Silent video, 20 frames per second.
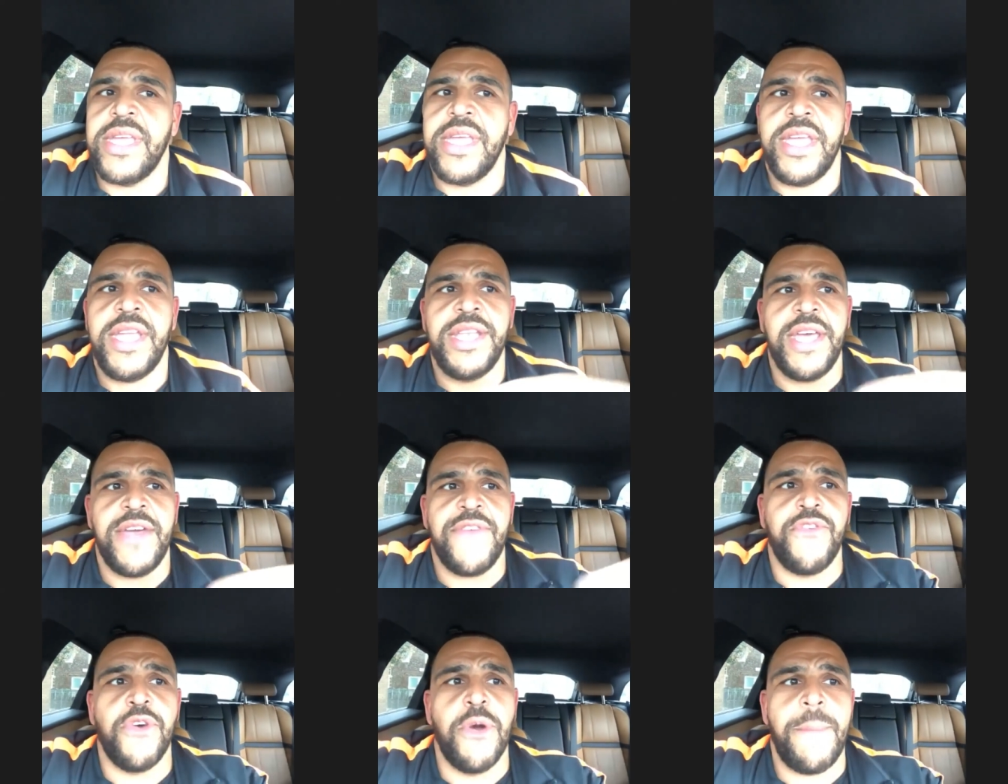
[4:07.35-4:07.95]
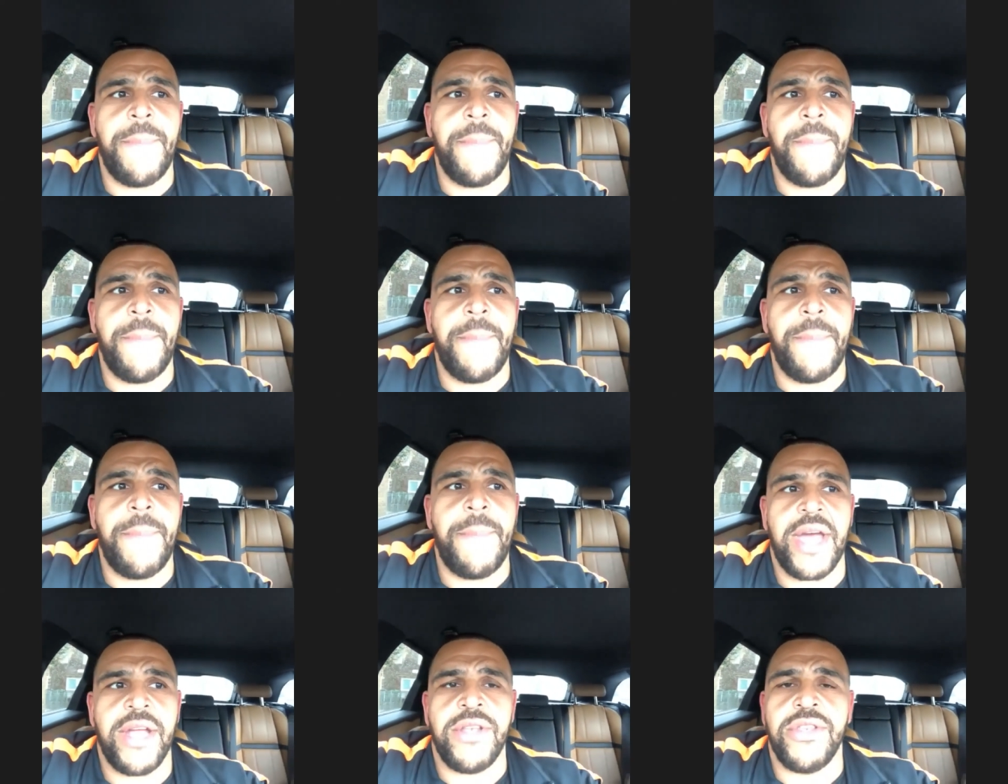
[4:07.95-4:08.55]
in their thought
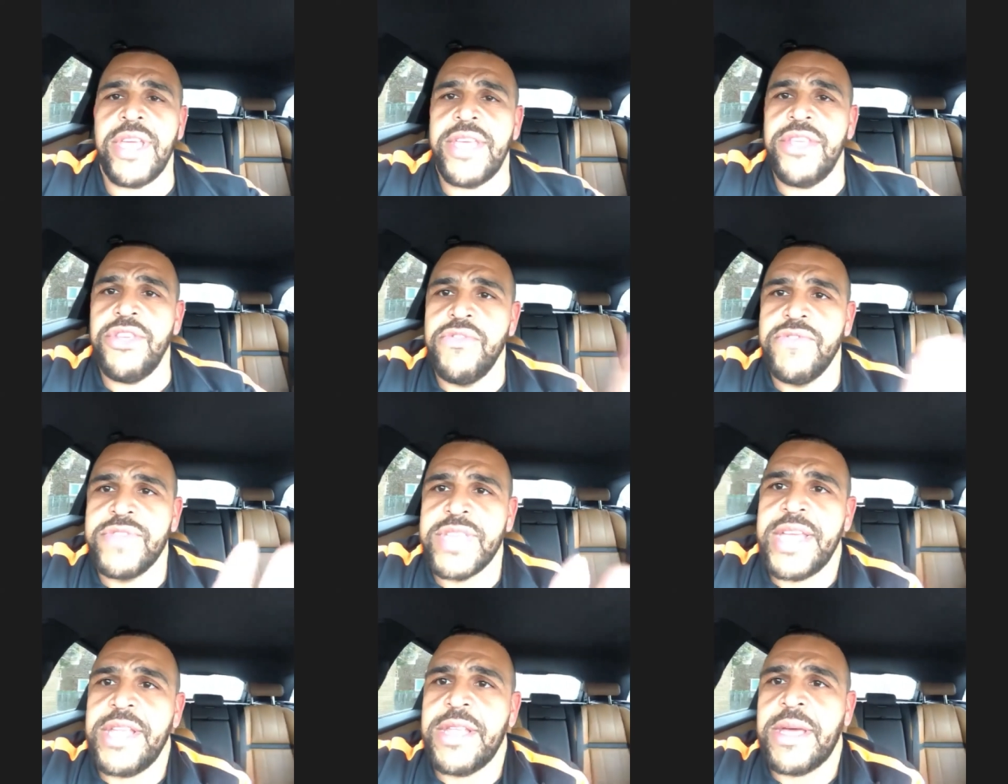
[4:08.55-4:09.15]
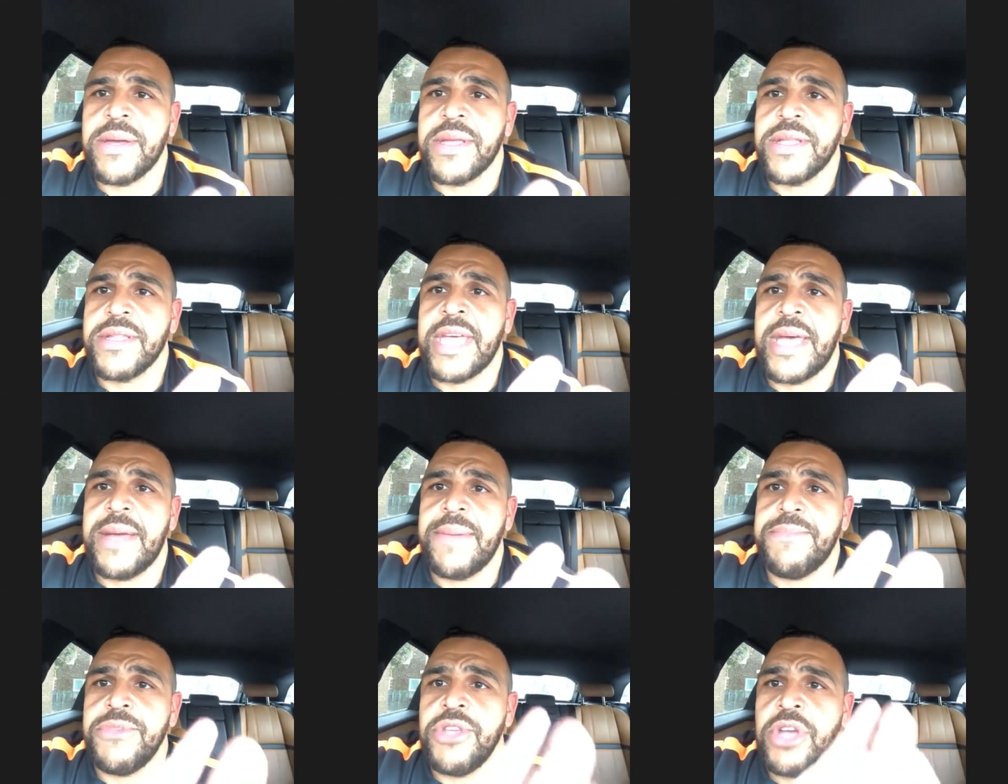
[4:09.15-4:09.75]
pattern, they, you take that
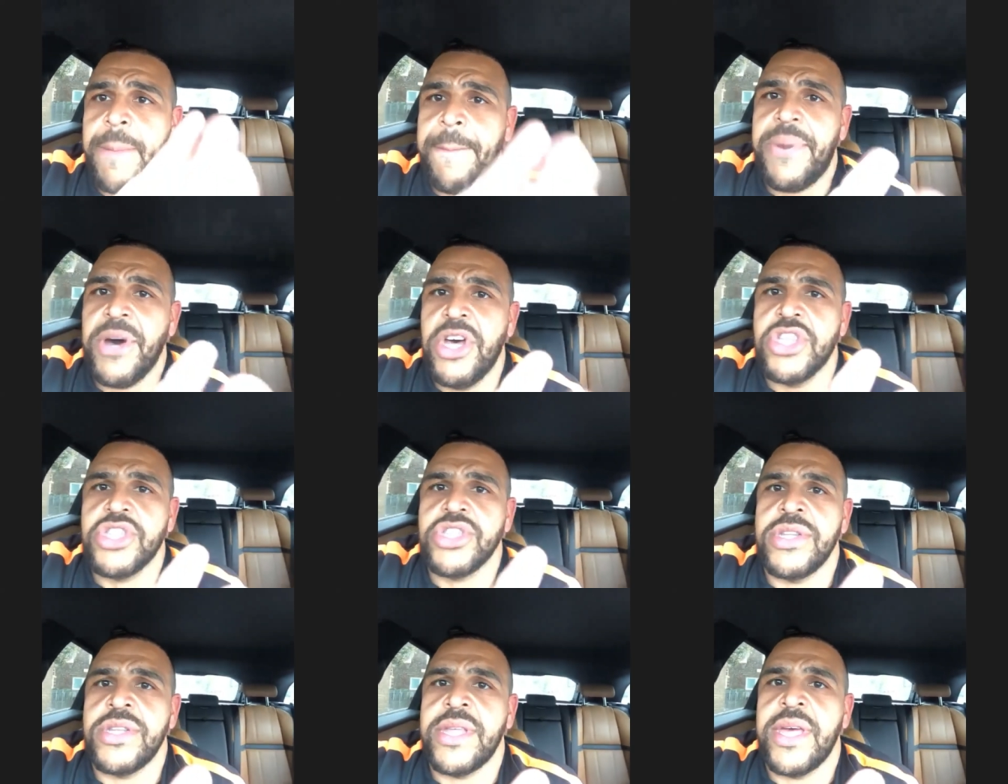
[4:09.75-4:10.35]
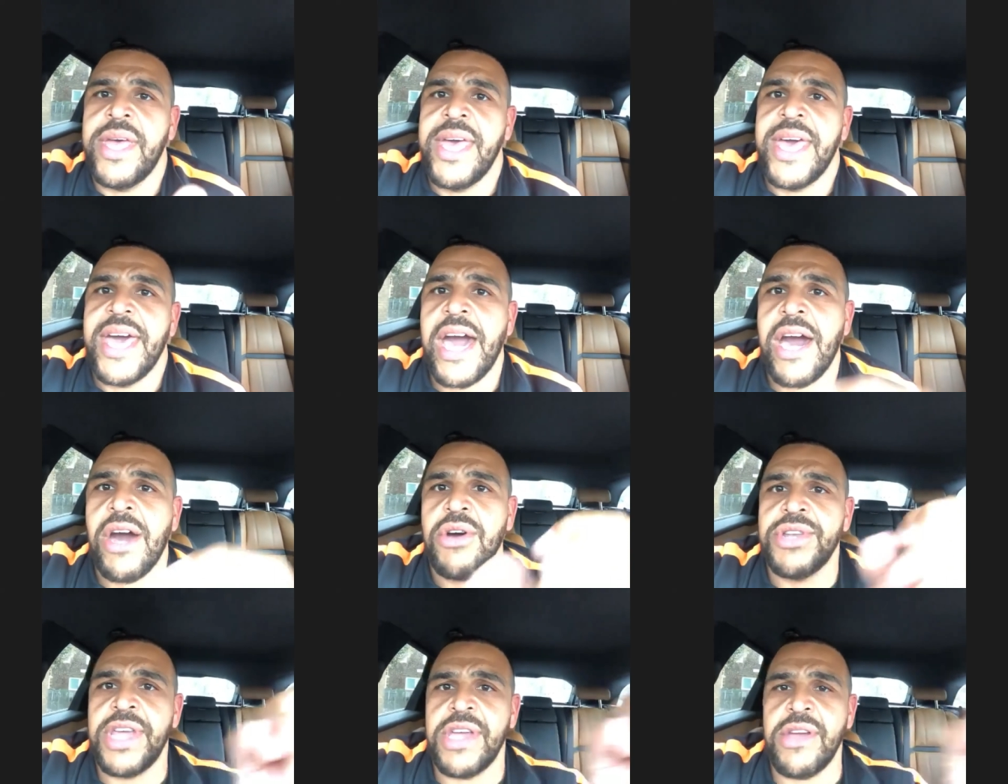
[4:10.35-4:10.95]
that young person out
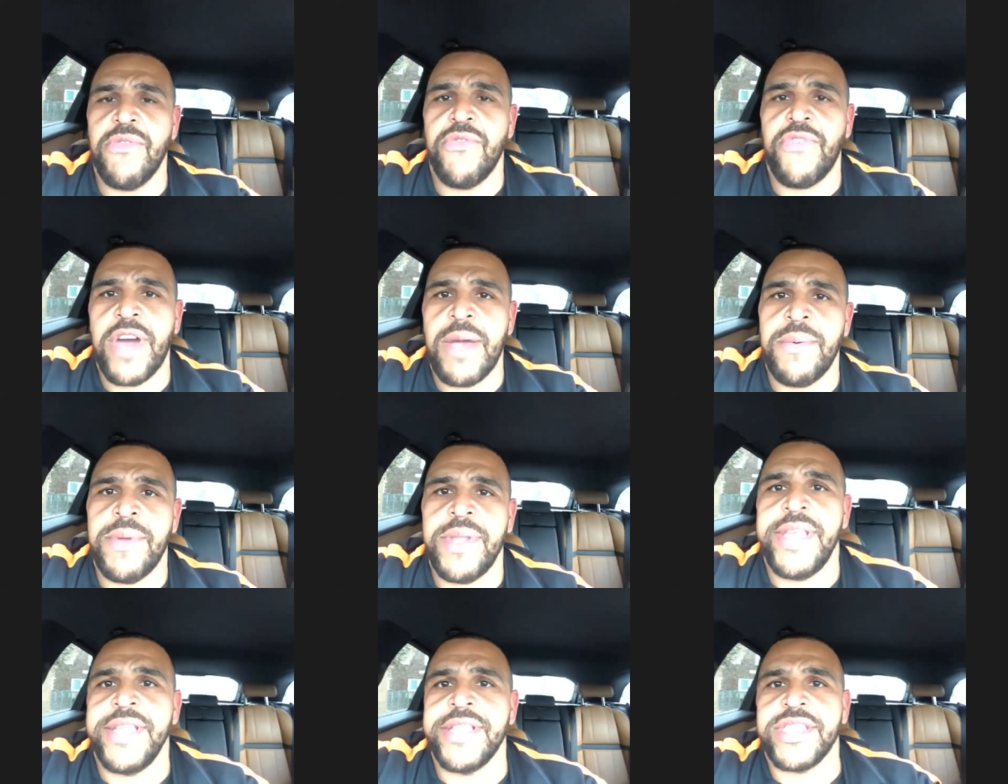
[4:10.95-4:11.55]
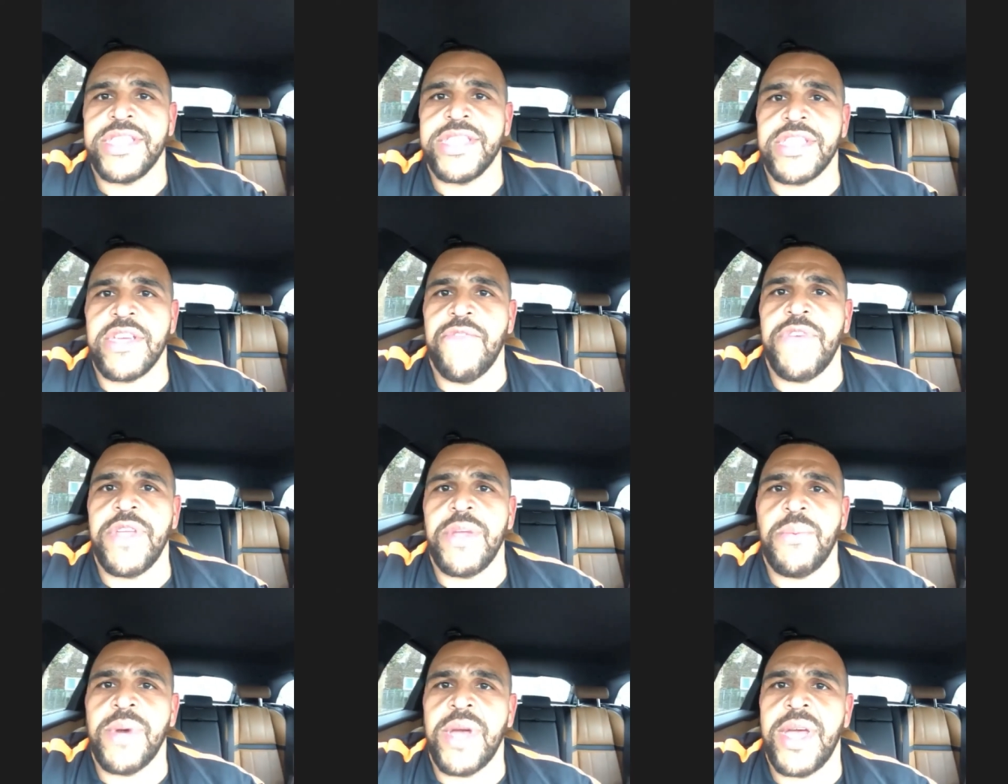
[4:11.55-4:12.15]
of their environment into
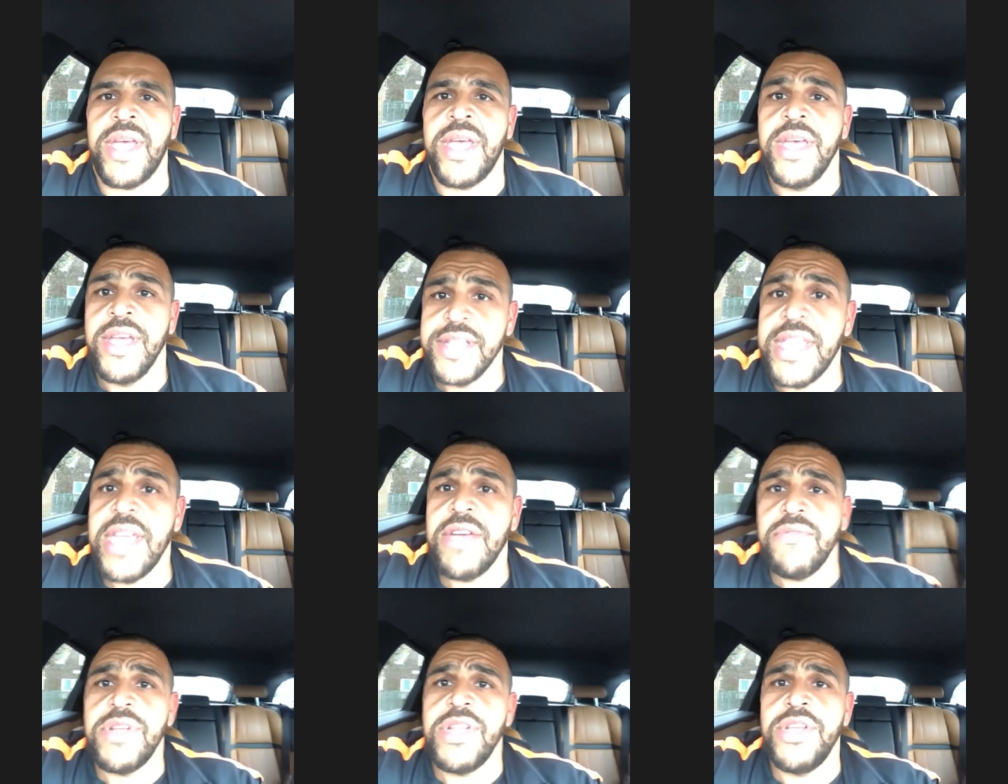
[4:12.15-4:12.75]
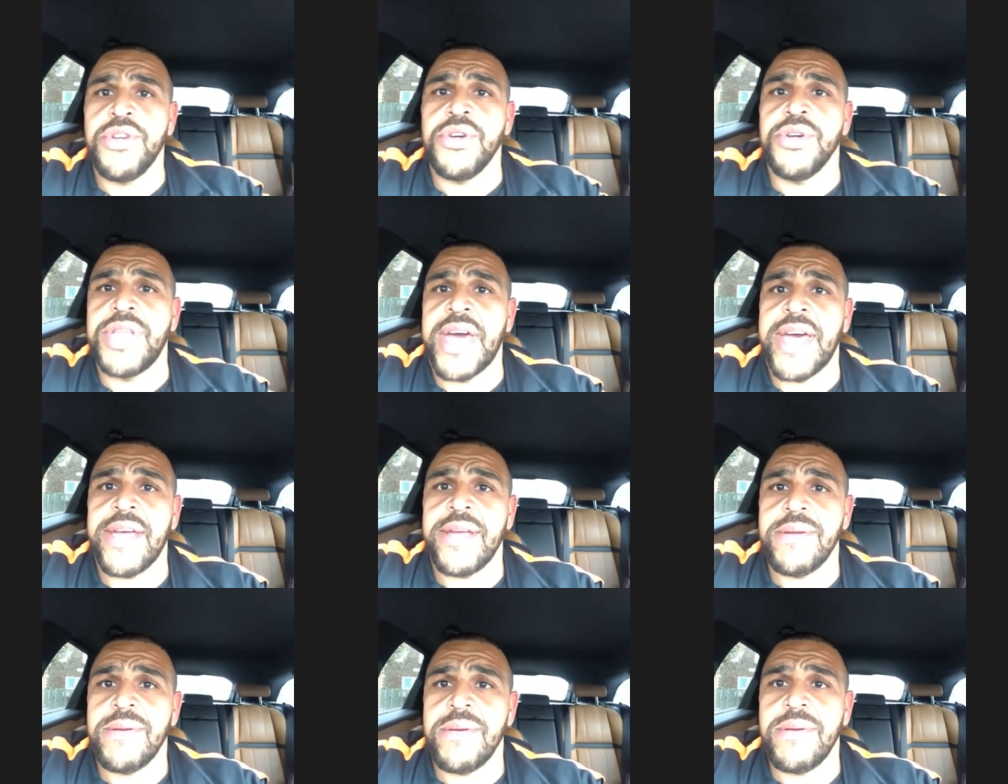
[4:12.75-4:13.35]
something where they're really good
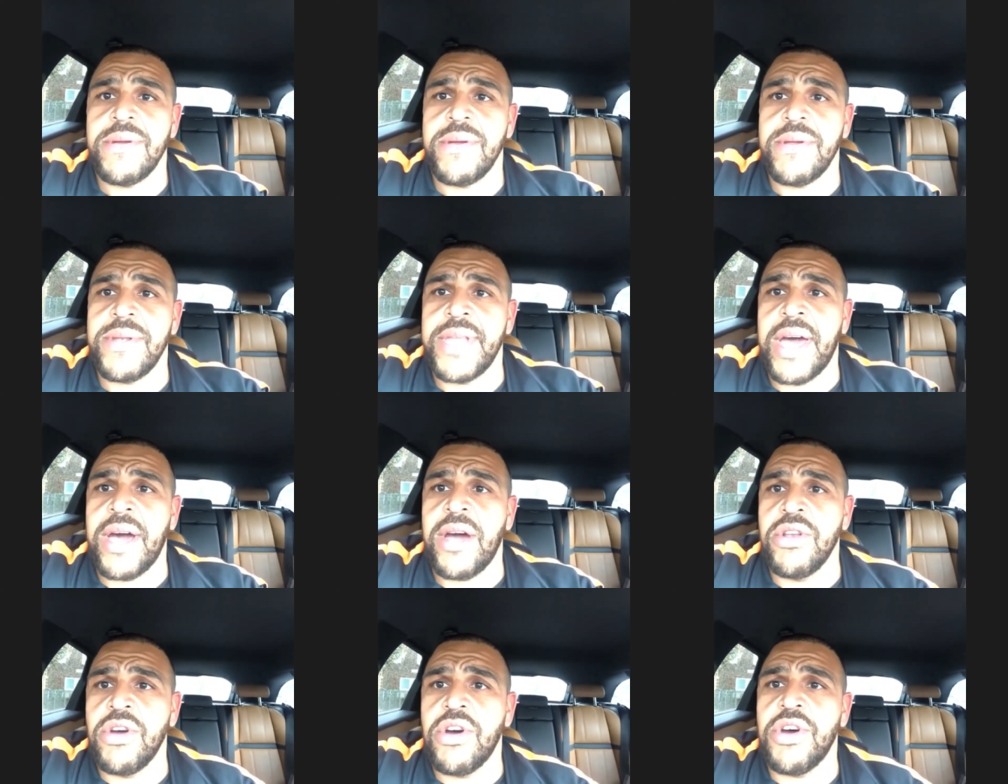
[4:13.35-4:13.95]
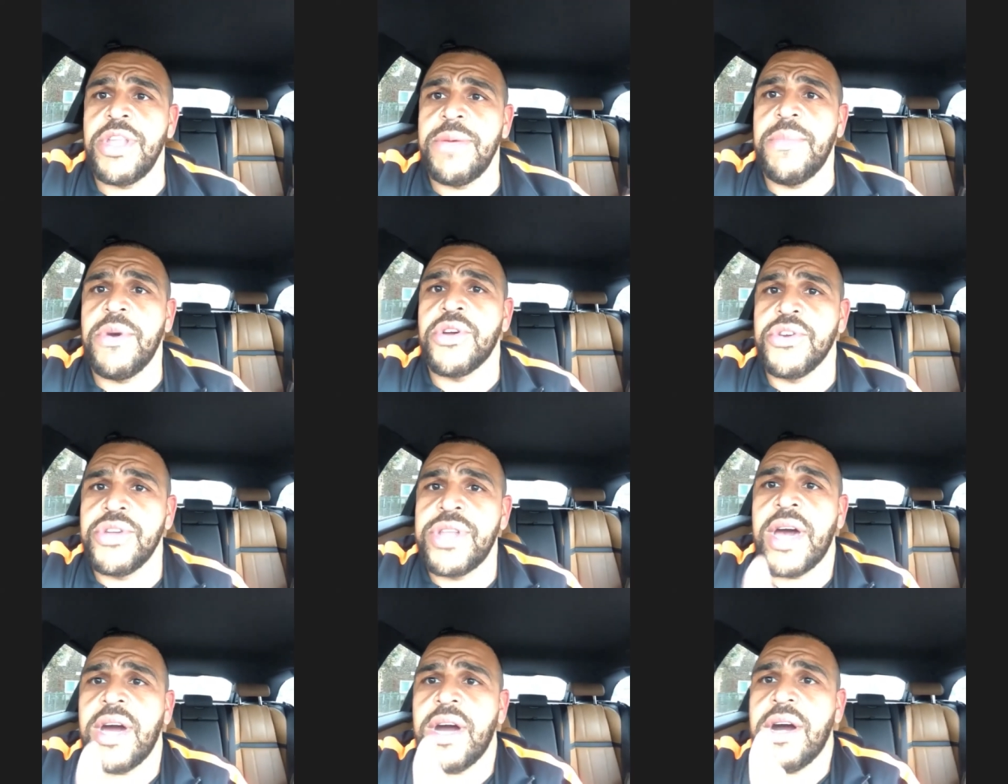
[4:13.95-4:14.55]
at. Now, a lot of them are
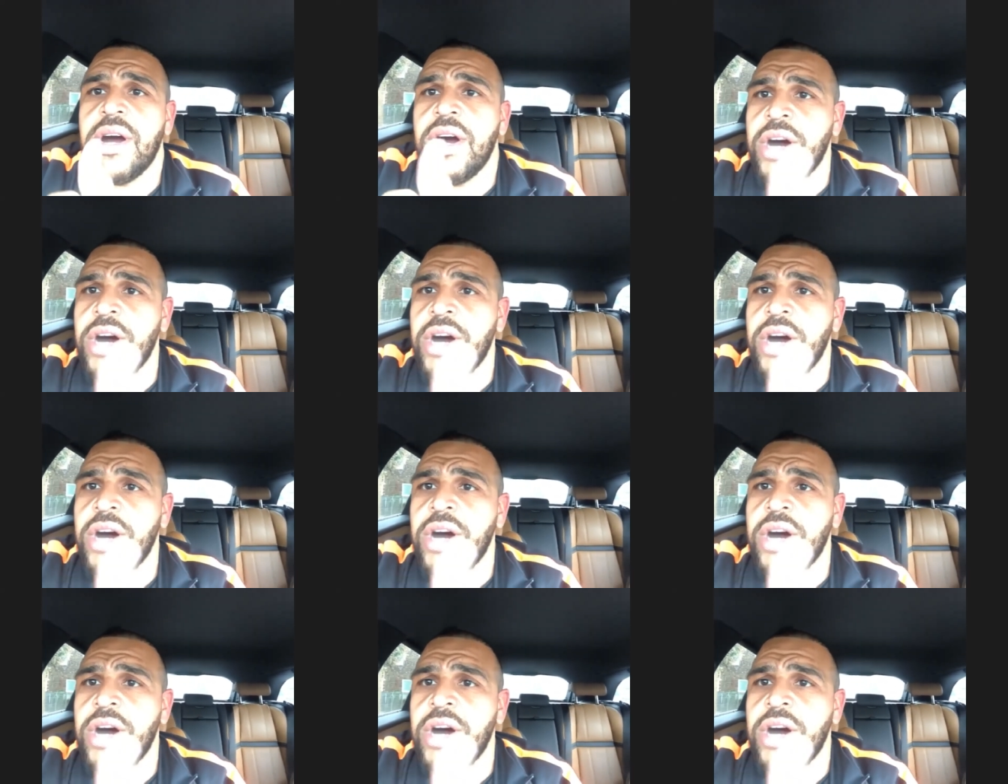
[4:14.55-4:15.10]
good at art